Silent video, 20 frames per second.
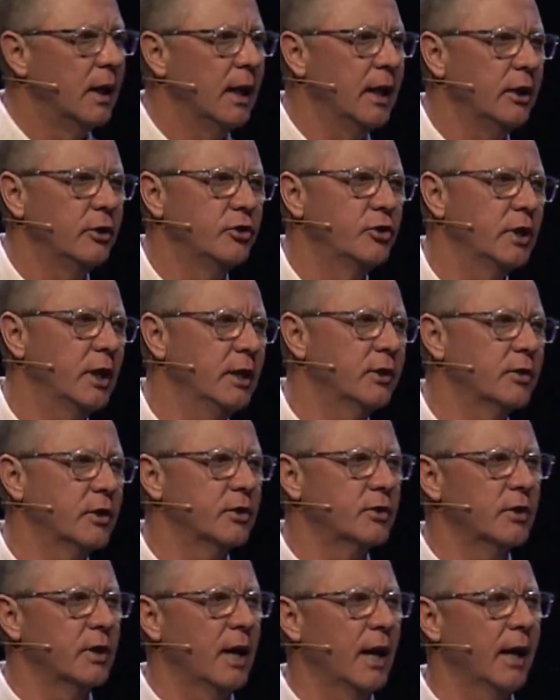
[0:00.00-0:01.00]
In
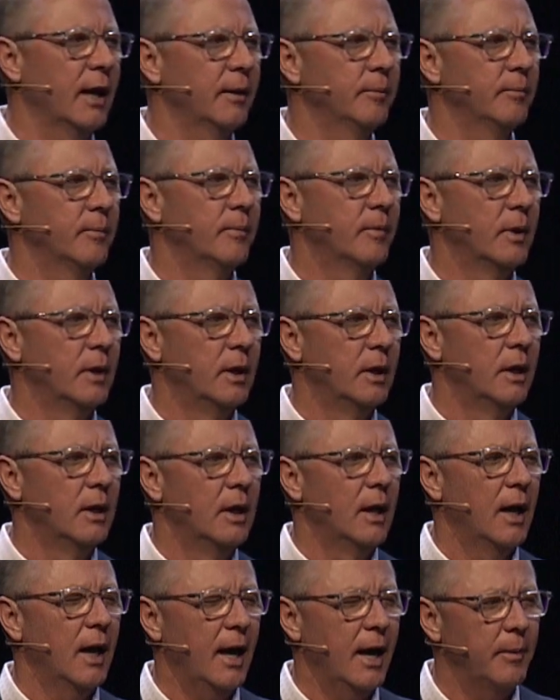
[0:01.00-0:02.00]
Jesus' name,
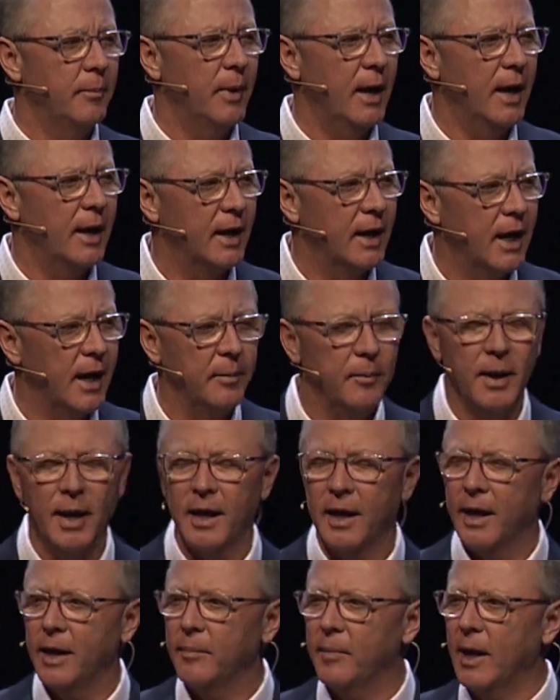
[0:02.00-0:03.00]
amen and
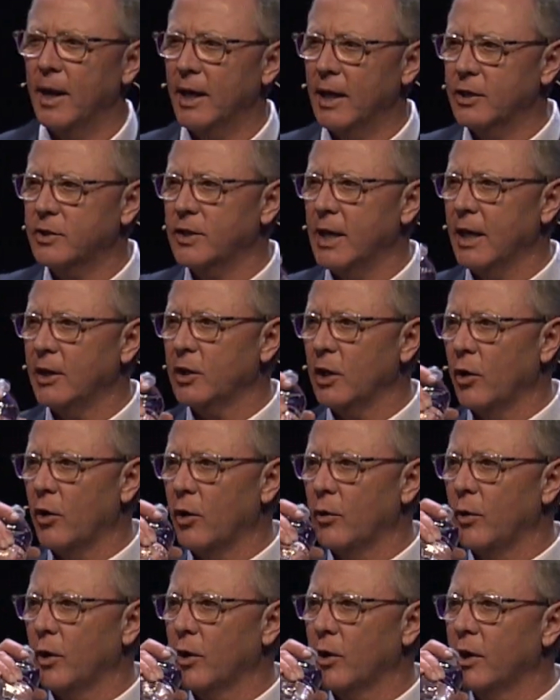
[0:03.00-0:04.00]
amen and amen. Let's thank the
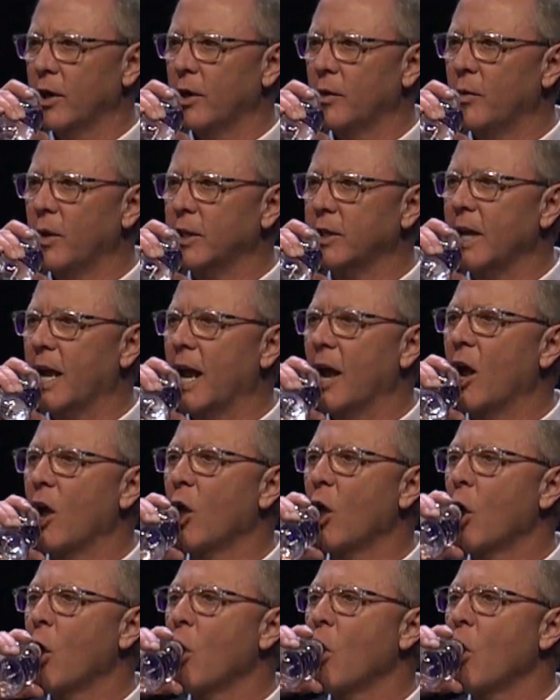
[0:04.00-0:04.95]
Lord real good one time.